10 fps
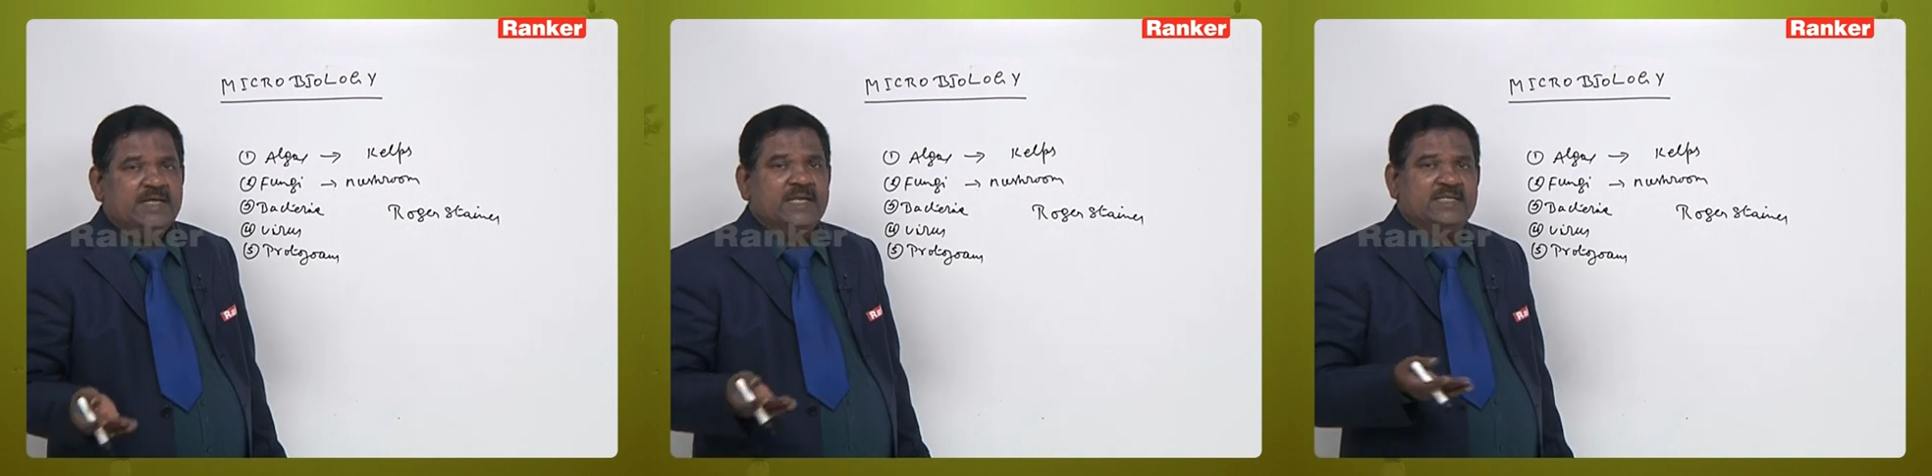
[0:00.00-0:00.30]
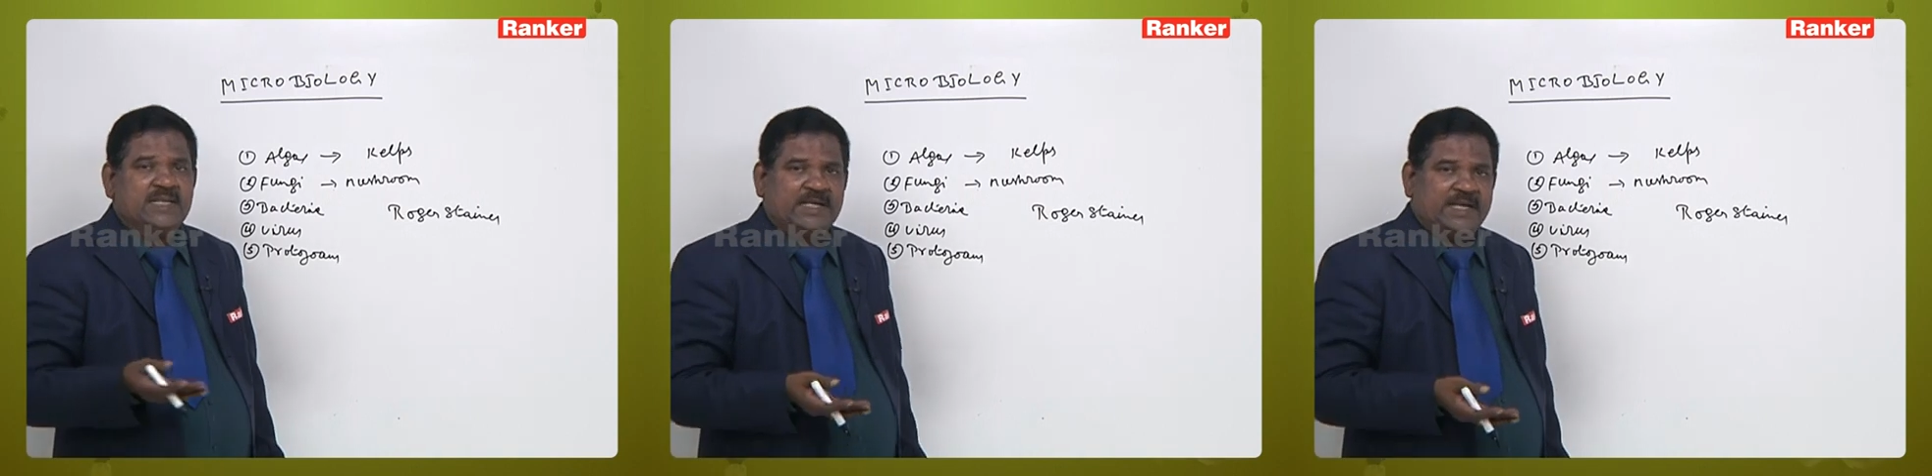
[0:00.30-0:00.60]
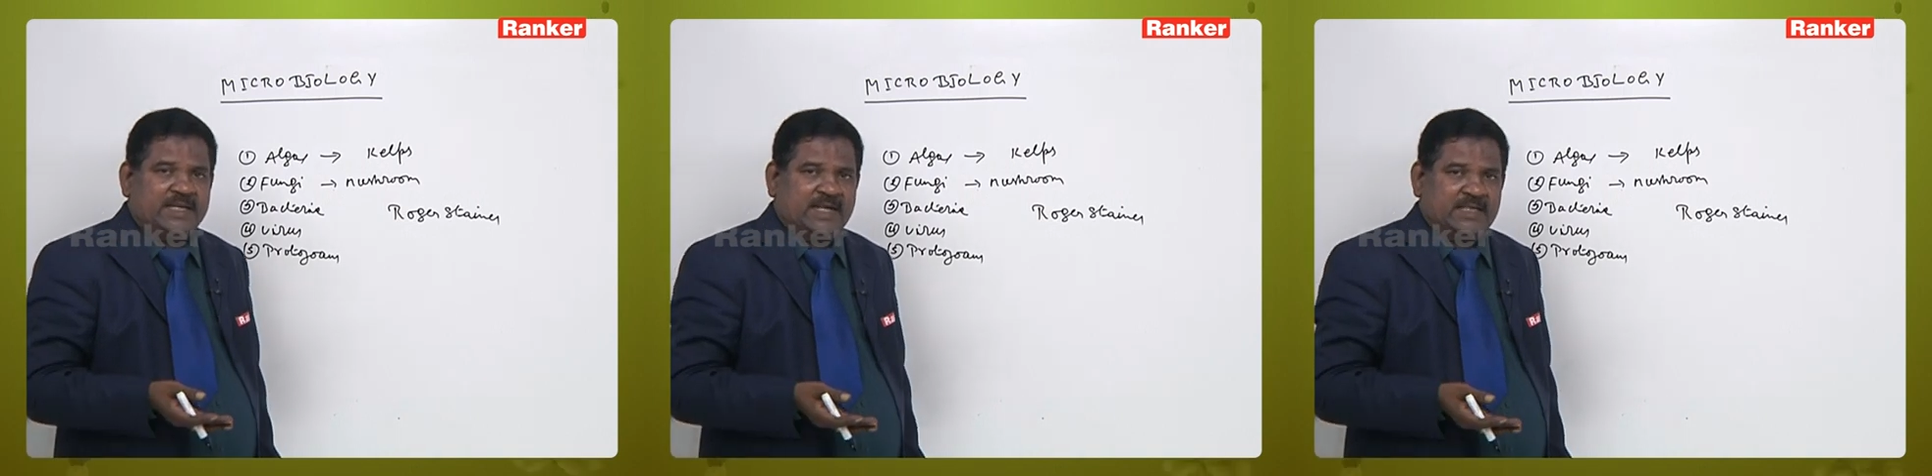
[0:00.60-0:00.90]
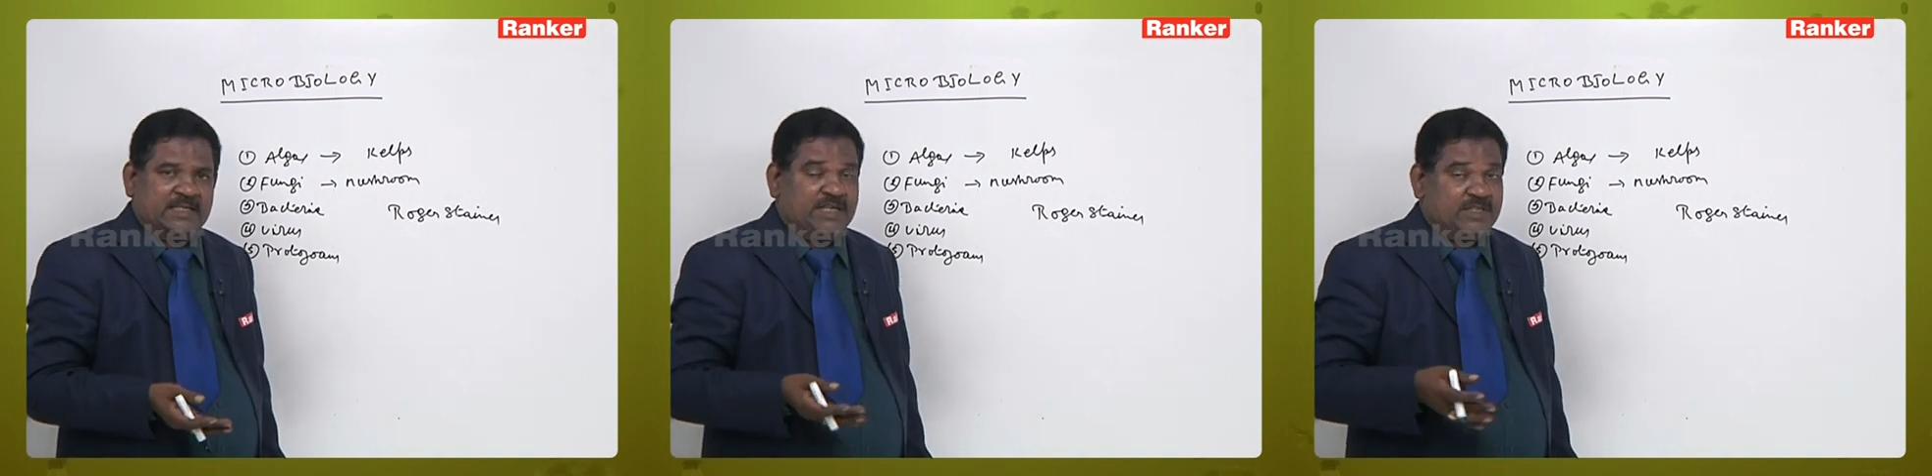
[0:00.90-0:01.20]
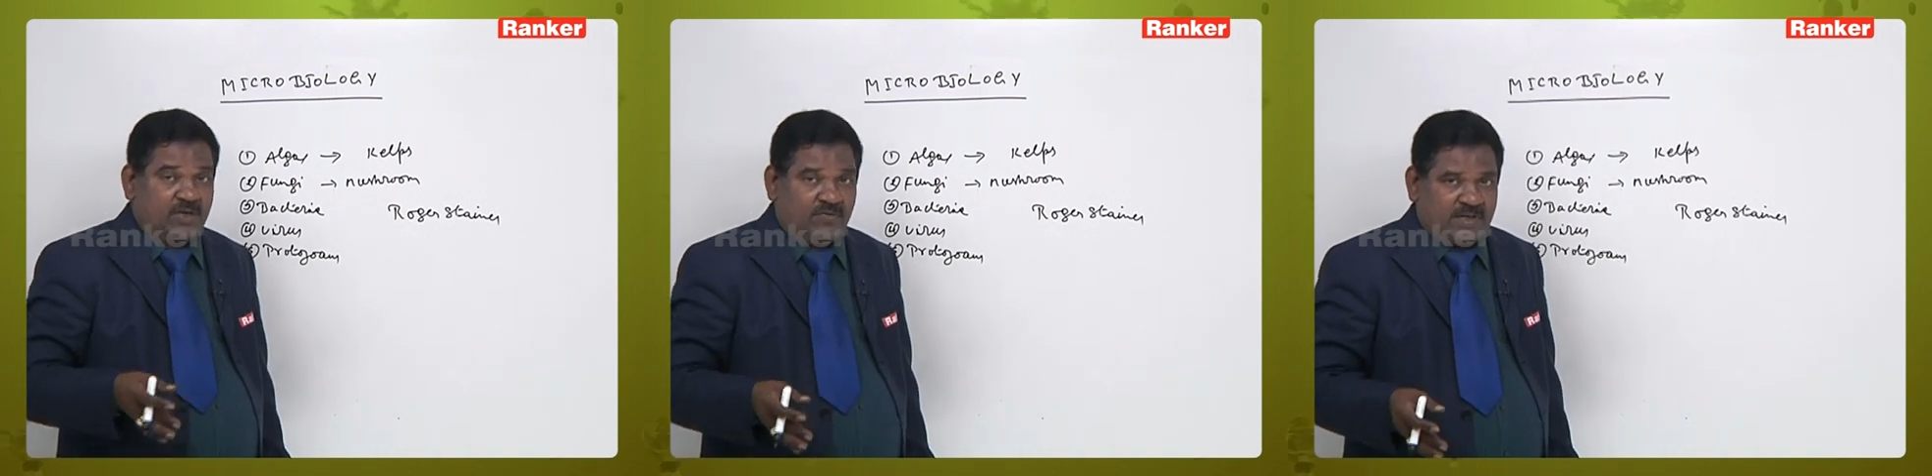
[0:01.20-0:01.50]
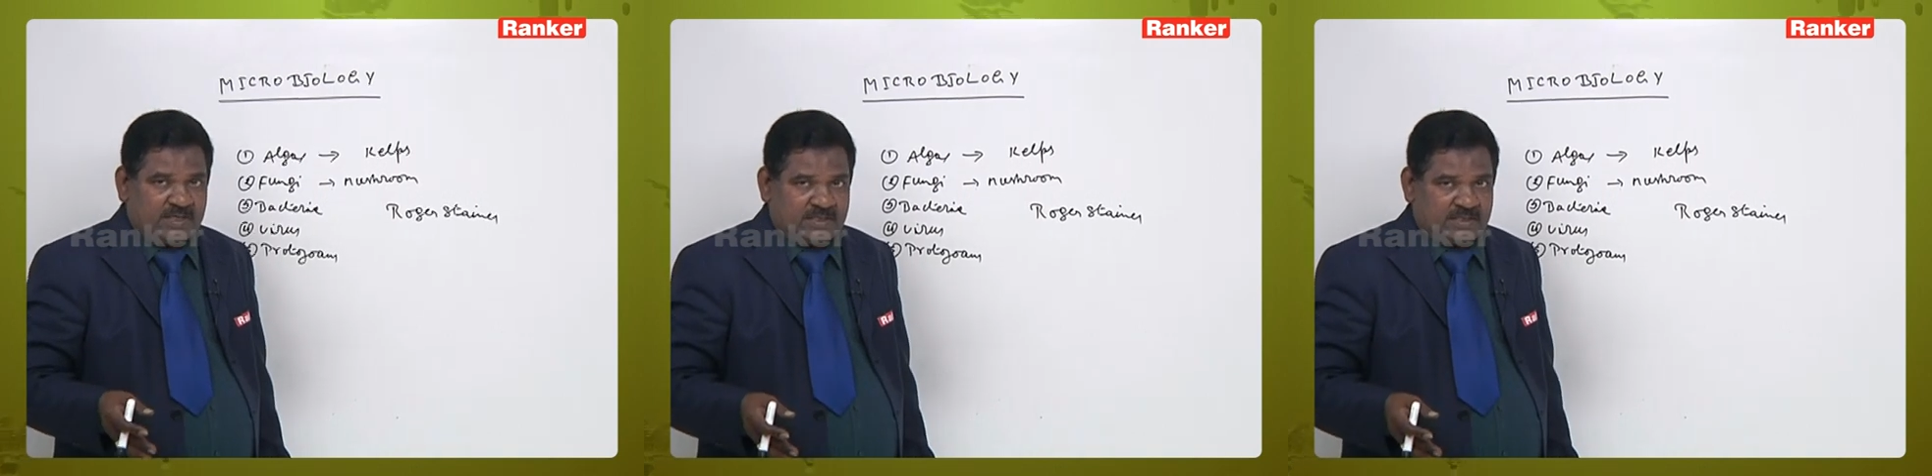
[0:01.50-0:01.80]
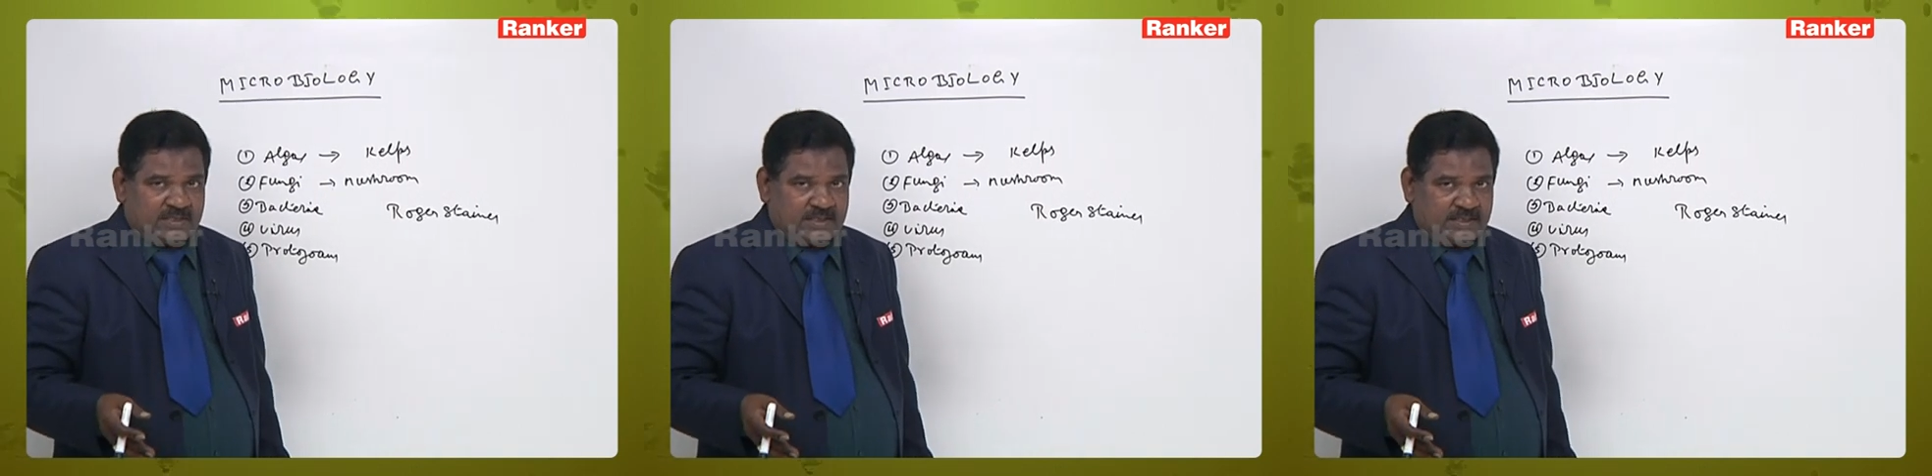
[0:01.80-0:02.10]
Acidic regions, acidophils.